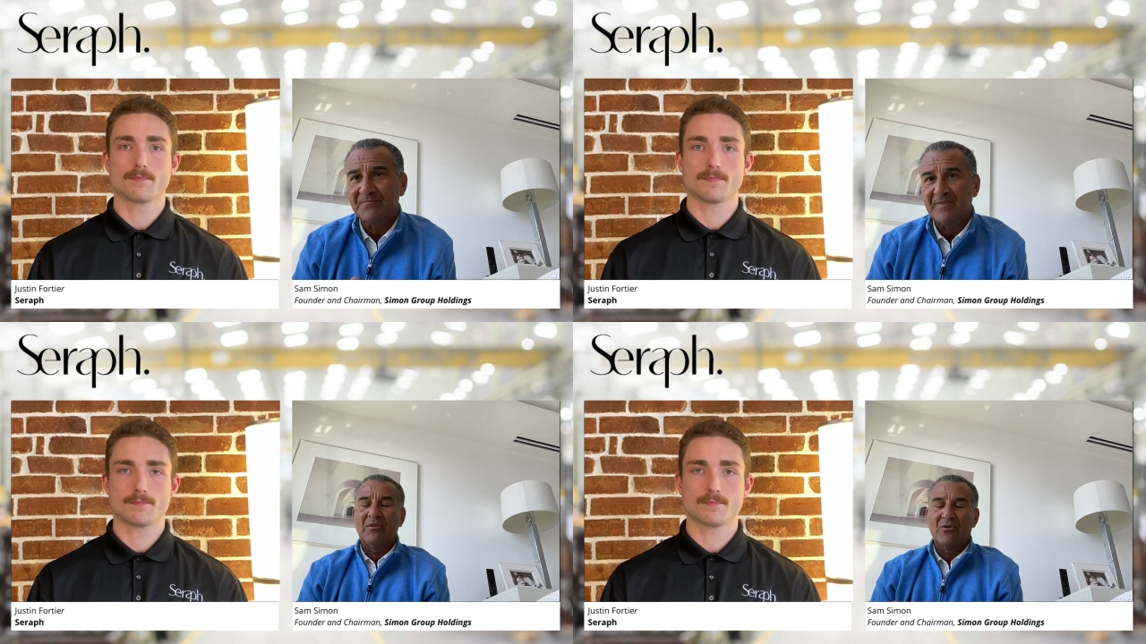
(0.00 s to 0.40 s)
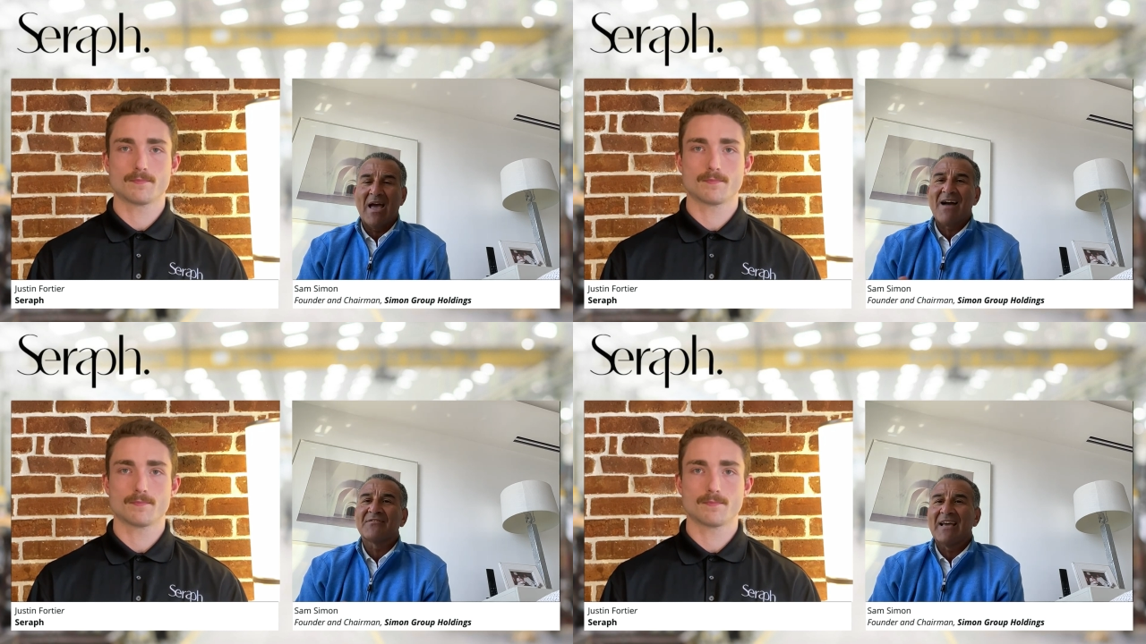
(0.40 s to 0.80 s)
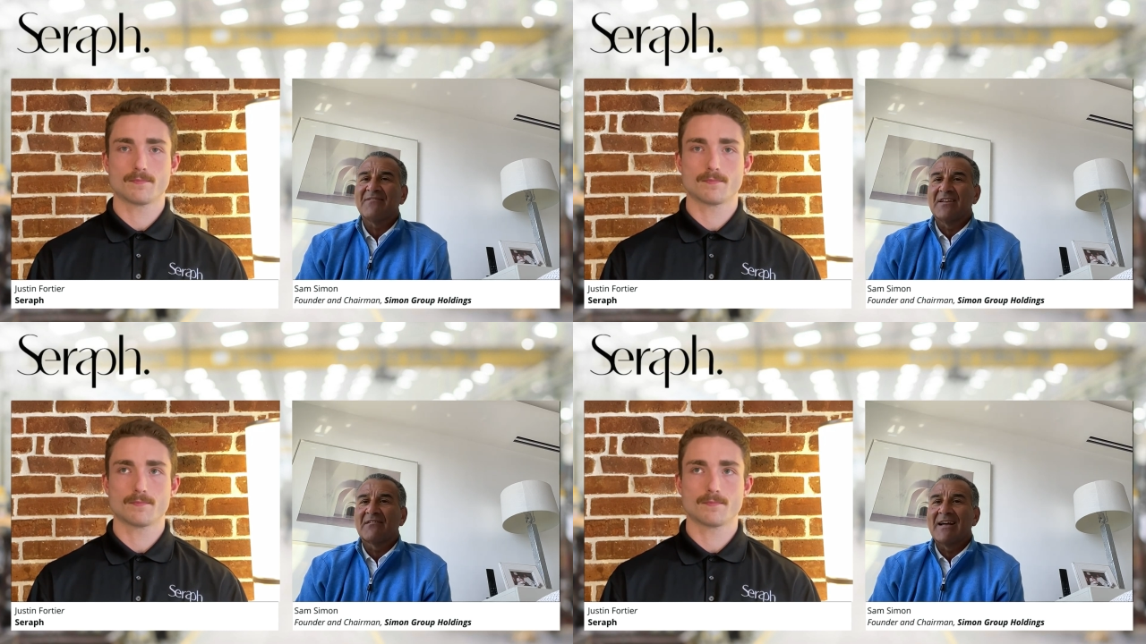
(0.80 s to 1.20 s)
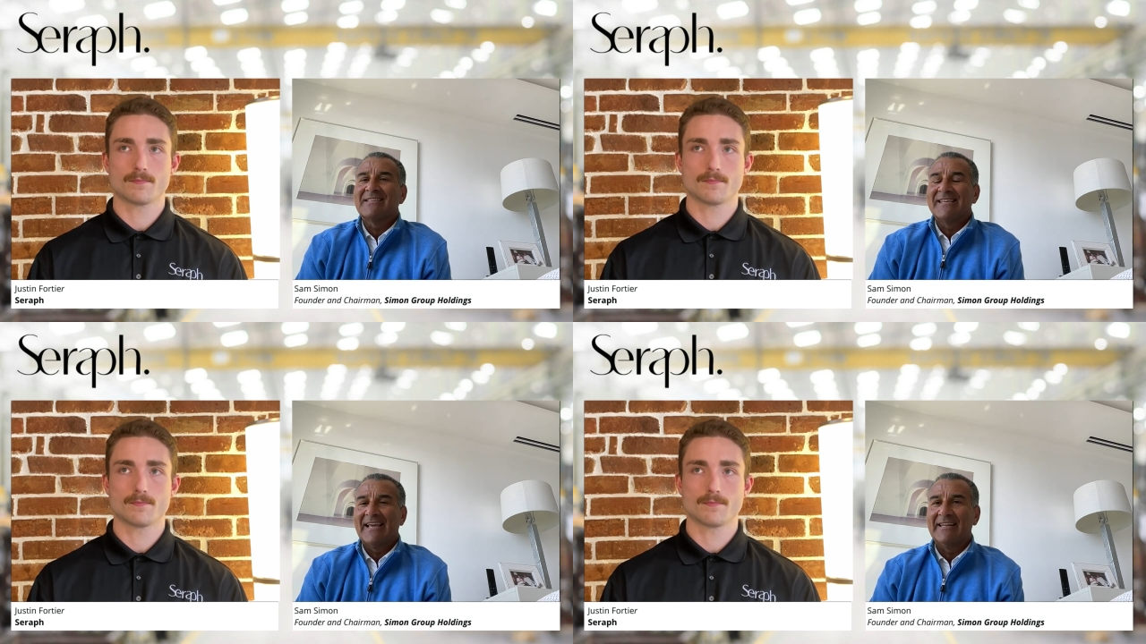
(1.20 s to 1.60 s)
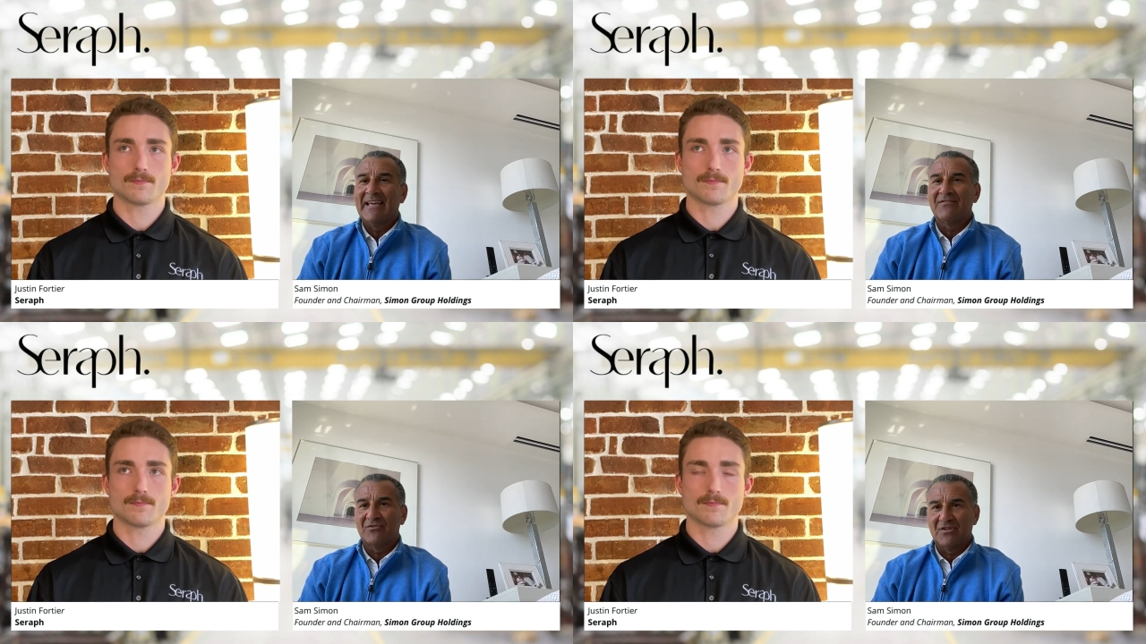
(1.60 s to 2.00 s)
Speaker 1: You have to have the right DNA
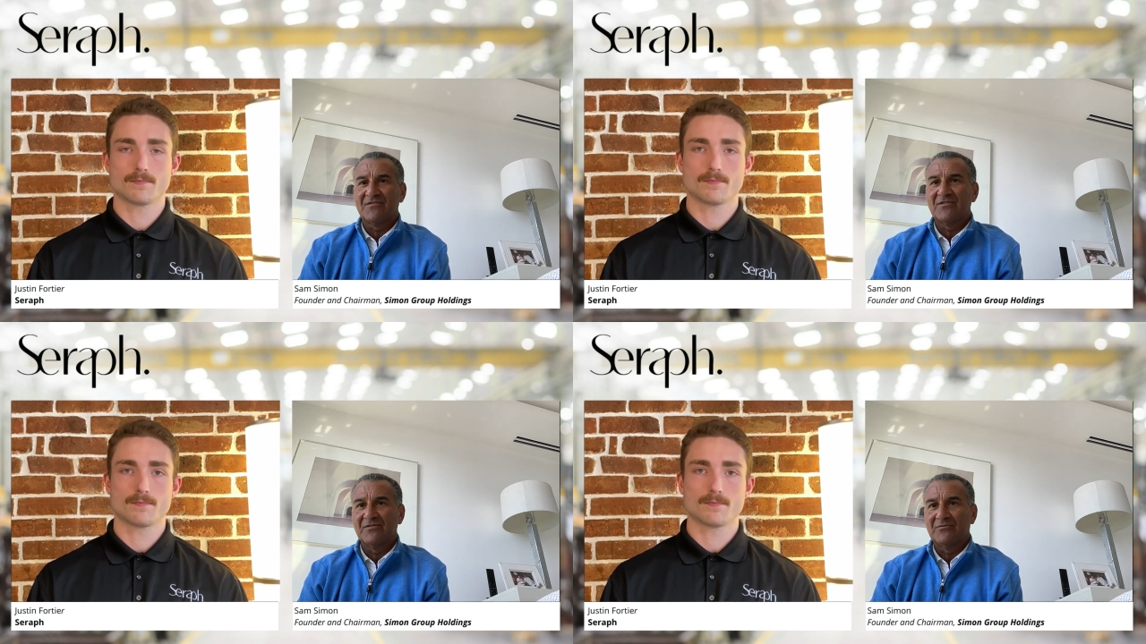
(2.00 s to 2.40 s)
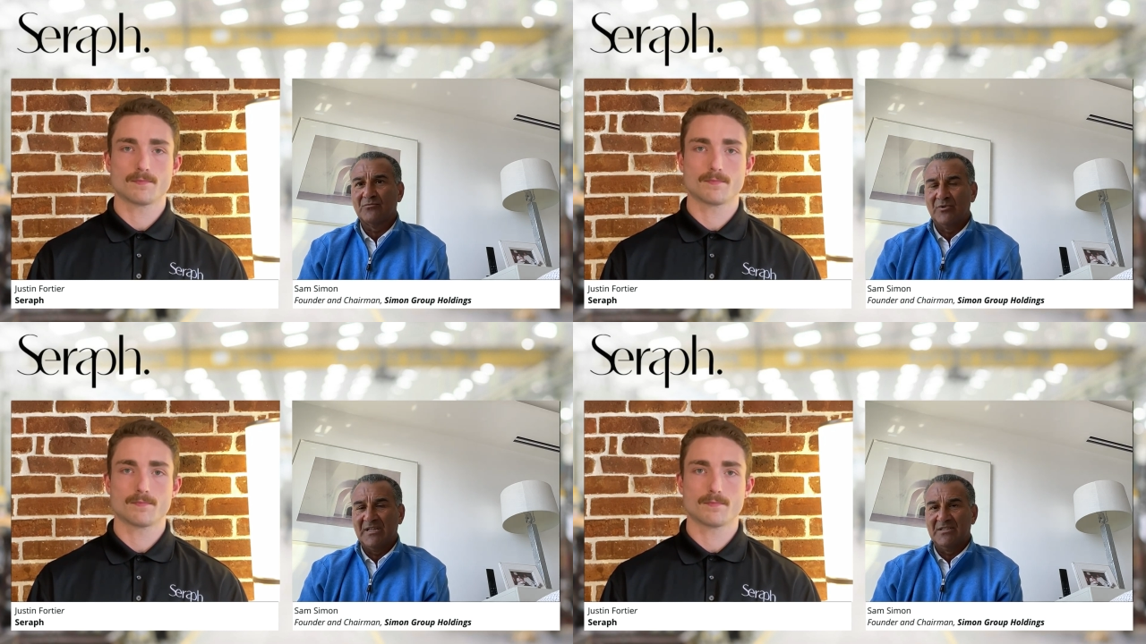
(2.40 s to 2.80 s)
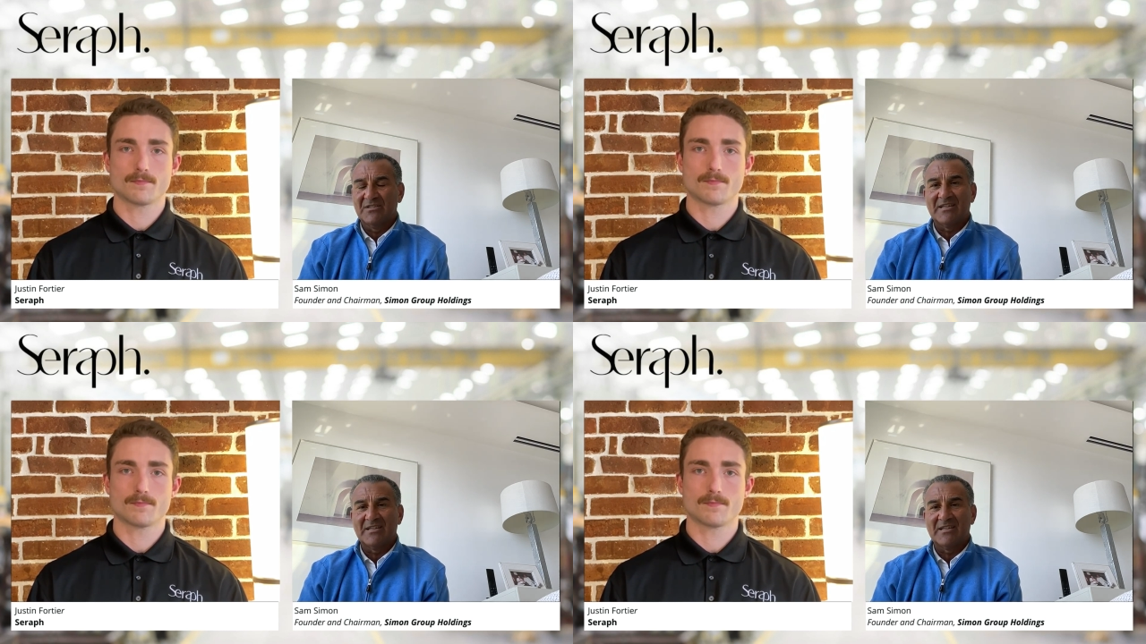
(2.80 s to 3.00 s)
for different reasons.